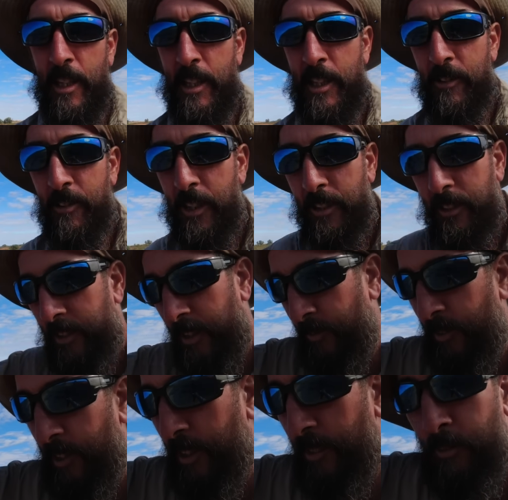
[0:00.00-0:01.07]
anyway, see
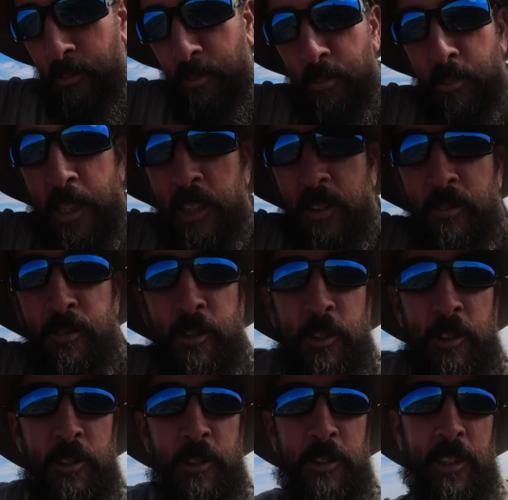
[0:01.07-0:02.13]
if we can ping a
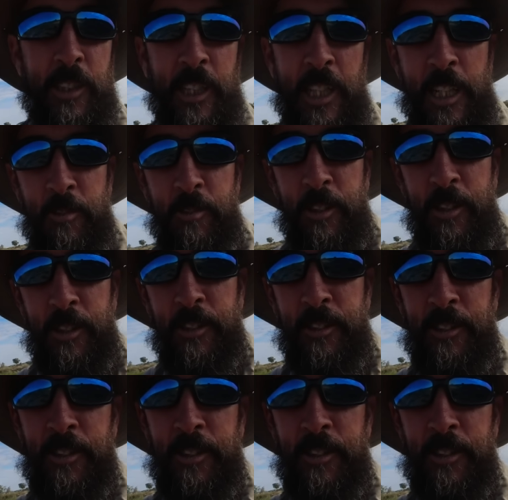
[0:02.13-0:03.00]
few just to keep the,